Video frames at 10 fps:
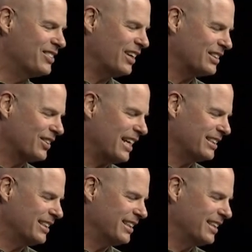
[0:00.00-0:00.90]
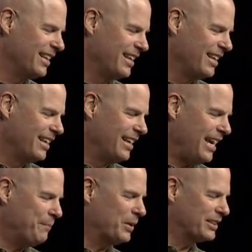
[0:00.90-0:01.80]
resurrection
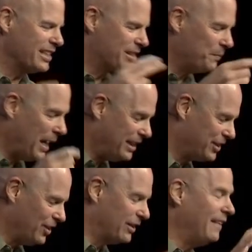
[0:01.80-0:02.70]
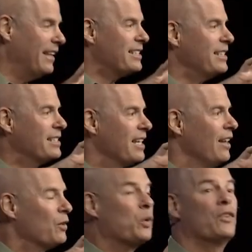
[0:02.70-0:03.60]
and participation. Okay, this is
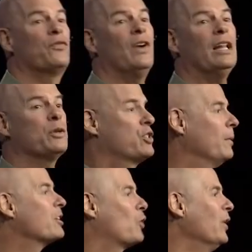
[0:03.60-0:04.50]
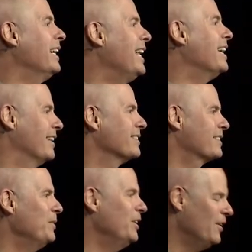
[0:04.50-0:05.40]
the word fellowship. It's koinonia. Some of you know